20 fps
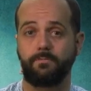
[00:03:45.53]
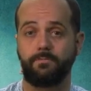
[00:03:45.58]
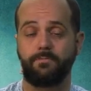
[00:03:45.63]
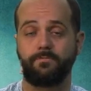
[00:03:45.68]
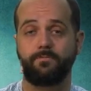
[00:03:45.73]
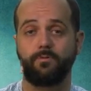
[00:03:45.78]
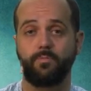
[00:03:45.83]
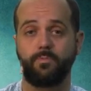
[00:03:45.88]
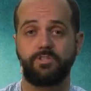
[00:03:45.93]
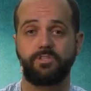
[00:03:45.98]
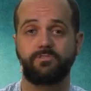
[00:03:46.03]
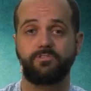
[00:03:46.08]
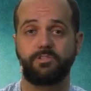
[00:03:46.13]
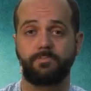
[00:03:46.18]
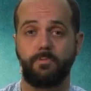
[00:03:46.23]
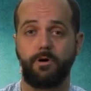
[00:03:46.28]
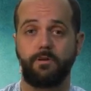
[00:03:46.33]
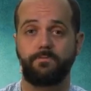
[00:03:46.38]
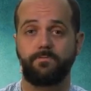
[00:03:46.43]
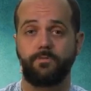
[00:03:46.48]
performance of
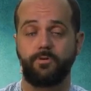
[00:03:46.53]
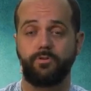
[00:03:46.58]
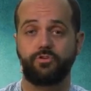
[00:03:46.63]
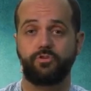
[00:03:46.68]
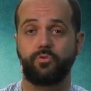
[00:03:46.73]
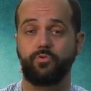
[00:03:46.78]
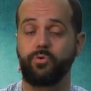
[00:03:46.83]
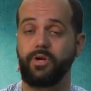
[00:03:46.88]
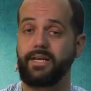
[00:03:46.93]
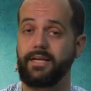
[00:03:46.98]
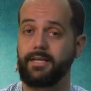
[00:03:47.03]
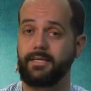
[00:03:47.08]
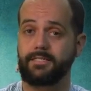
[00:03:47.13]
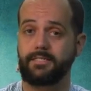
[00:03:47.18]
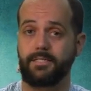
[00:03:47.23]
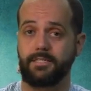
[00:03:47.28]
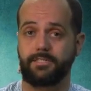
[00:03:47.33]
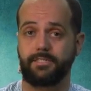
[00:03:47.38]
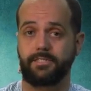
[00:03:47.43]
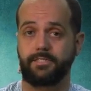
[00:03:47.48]
smartphones already
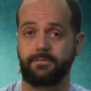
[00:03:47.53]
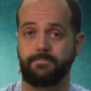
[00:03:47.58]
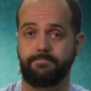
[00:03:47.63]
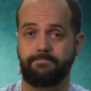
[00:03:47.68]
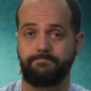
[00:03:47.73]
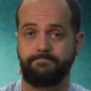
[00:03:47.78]
exists,